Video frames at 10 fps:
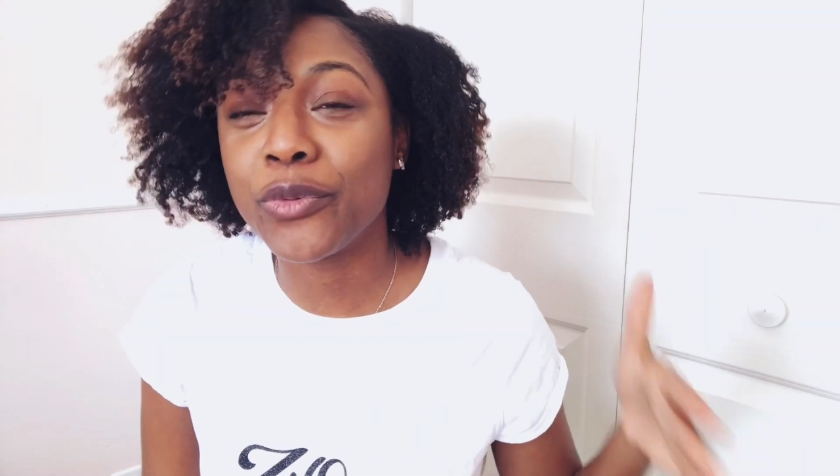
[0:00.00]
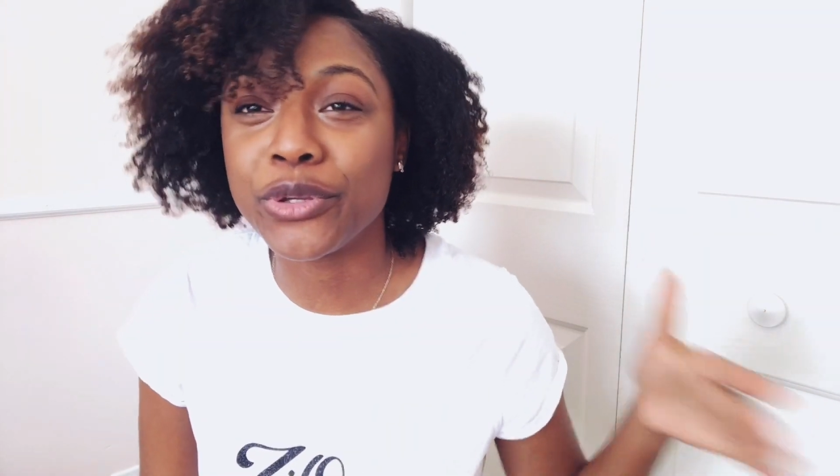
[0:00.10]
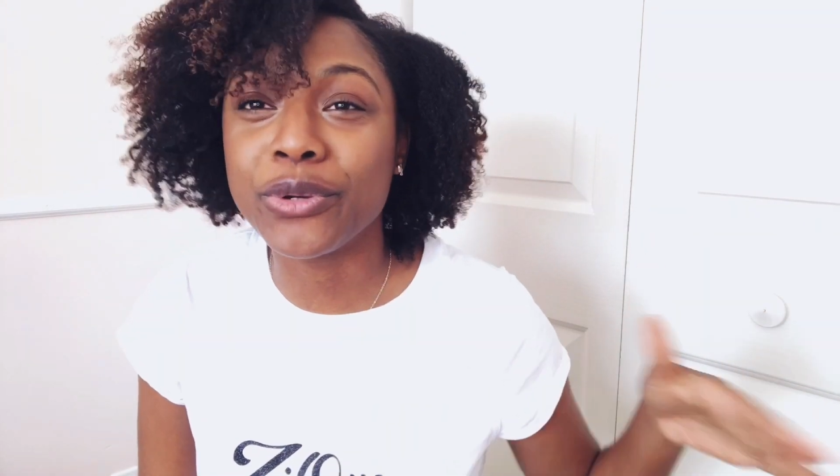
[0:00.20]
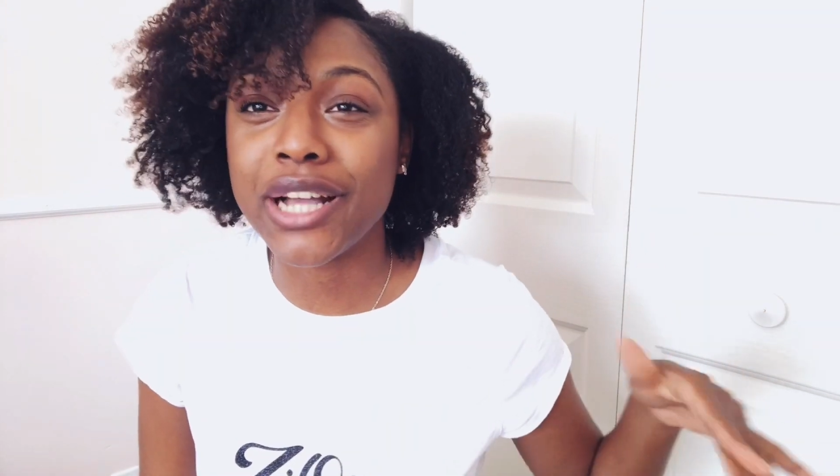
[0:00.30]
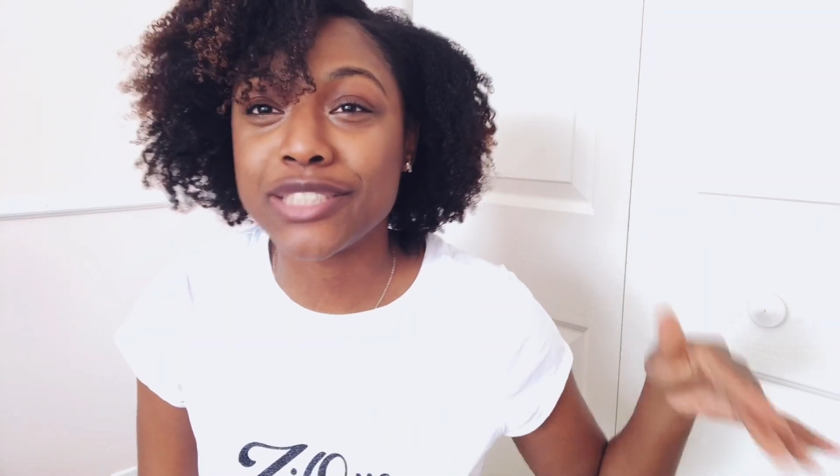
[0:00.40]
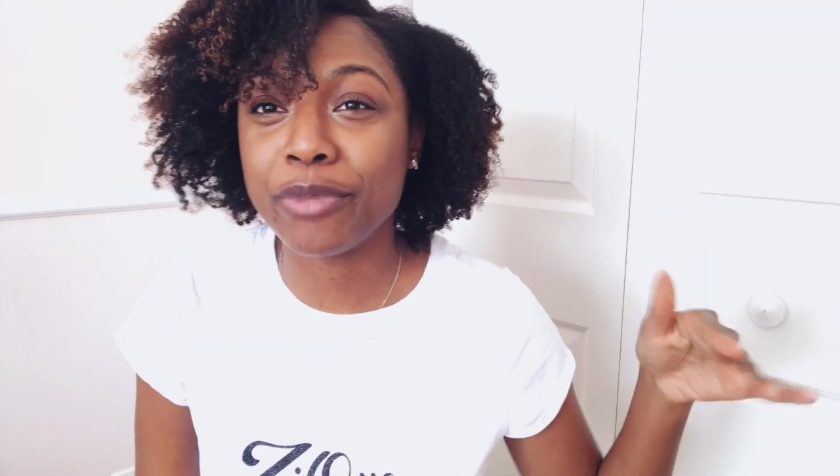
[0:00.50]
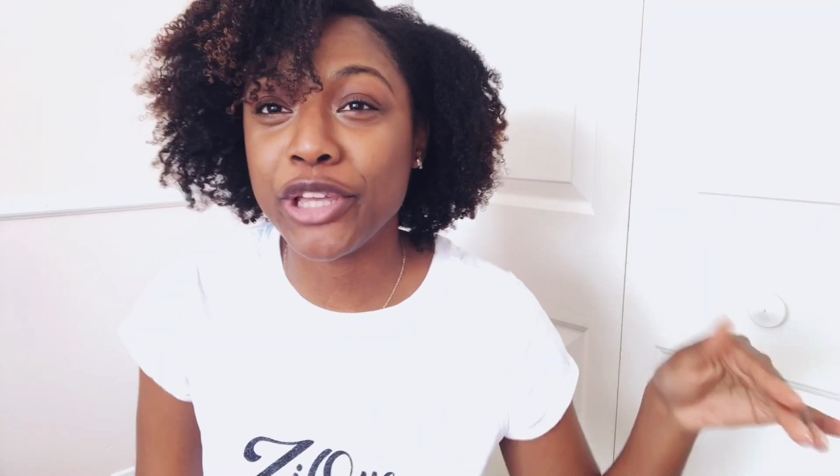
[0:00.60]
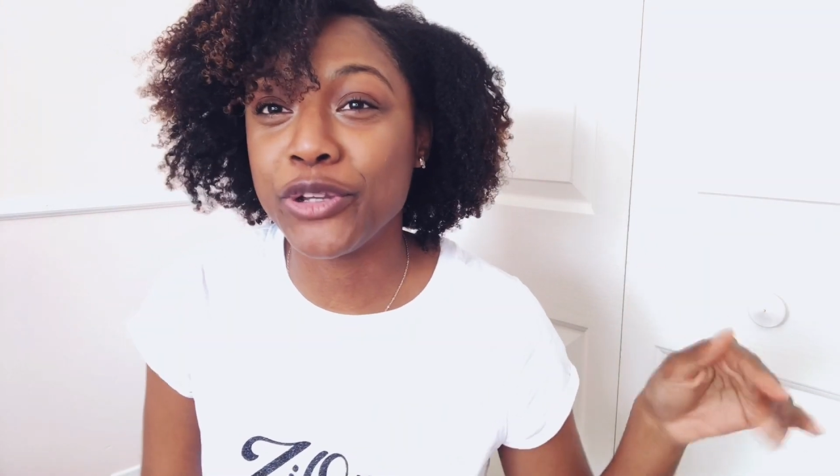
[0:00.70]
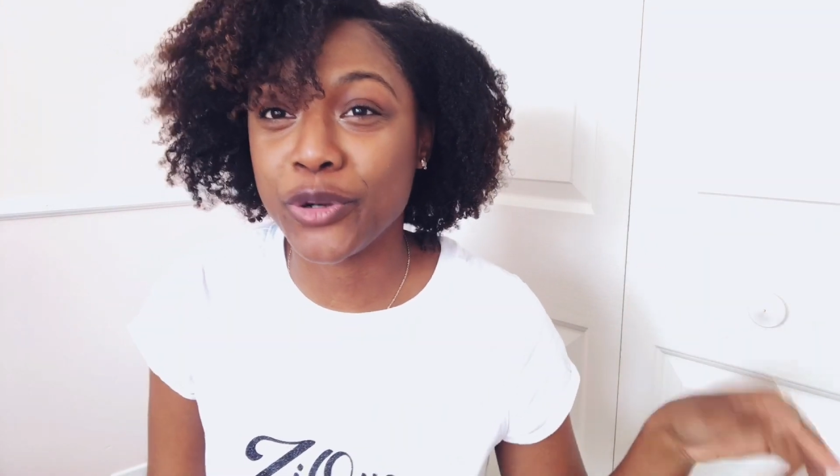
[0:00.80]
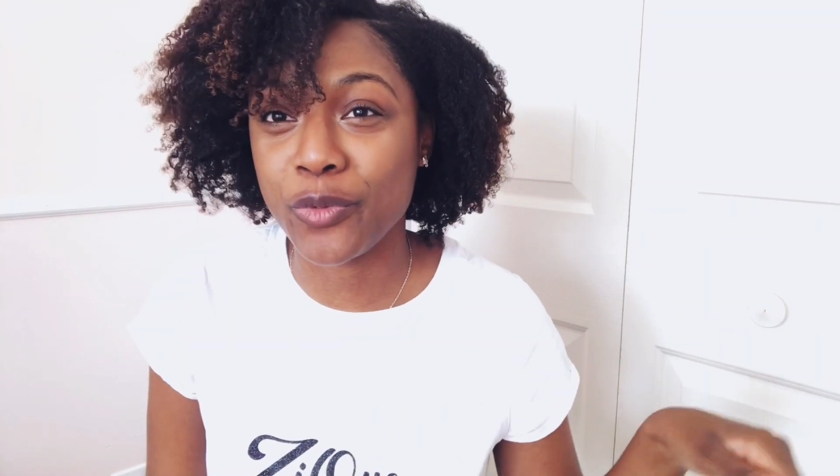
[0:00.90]
when you guys
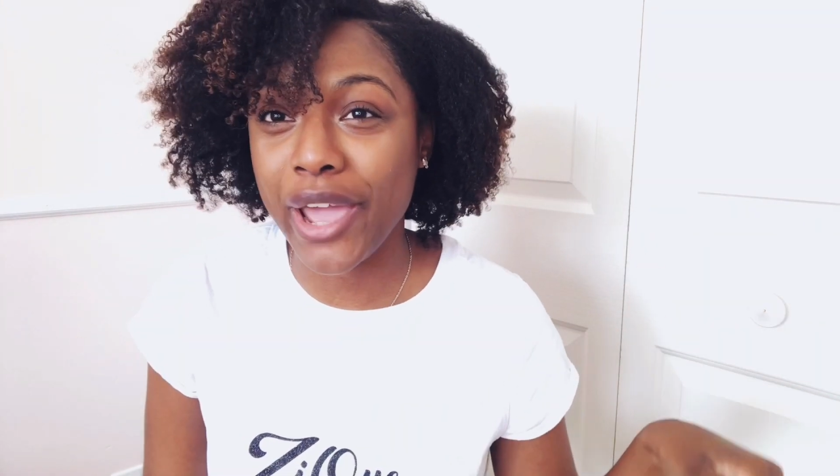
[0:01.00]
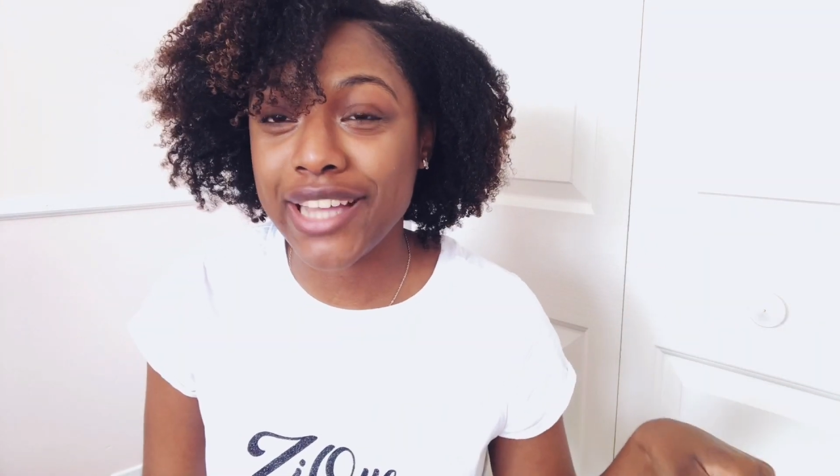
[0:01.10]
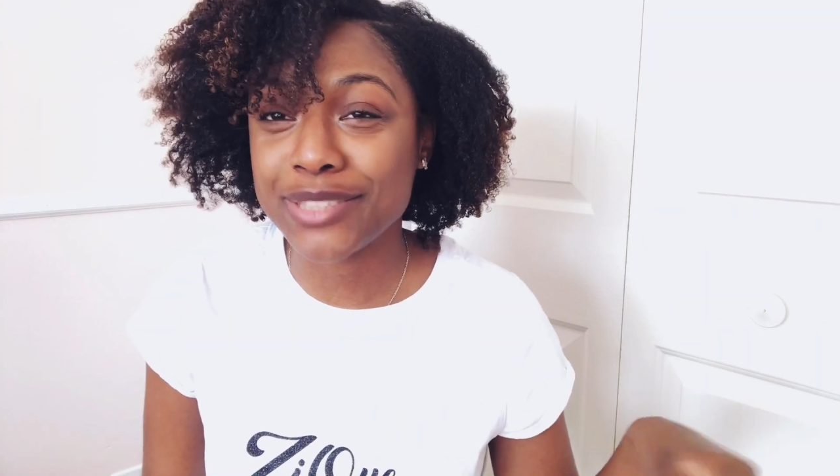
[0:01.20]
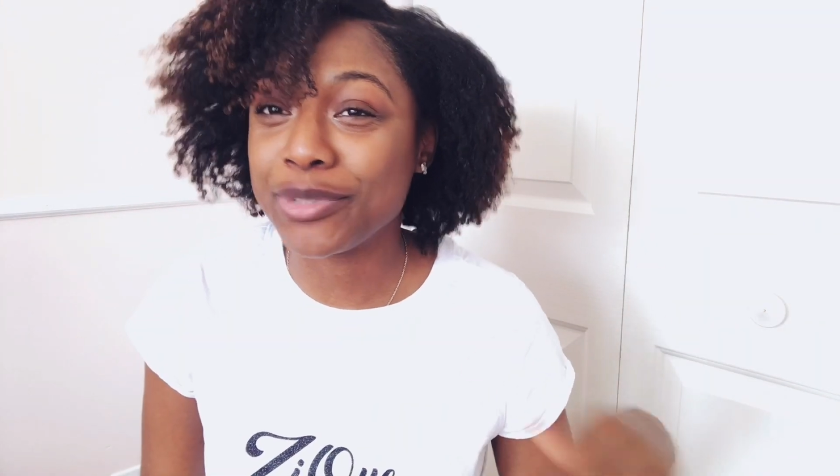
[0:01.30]
make your wax,